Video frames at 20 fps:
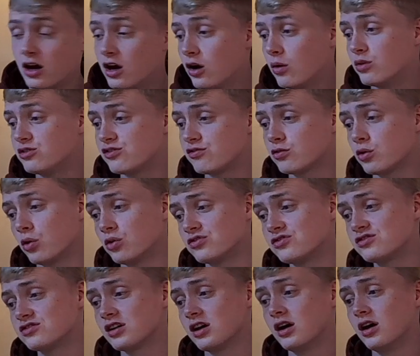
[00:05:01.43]
which of
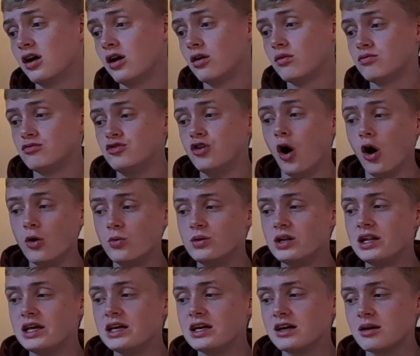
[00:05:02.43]
course not
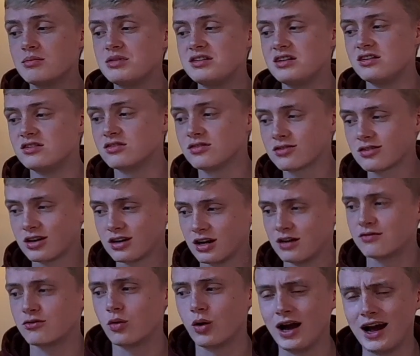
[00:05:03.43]
only can be seen as kind
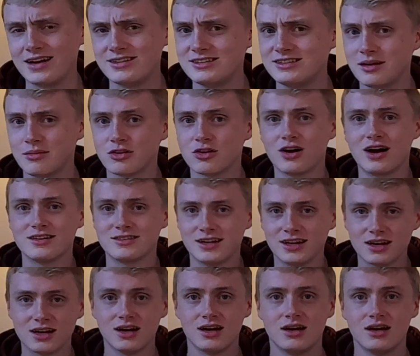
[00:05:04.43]
of quite anti-democratic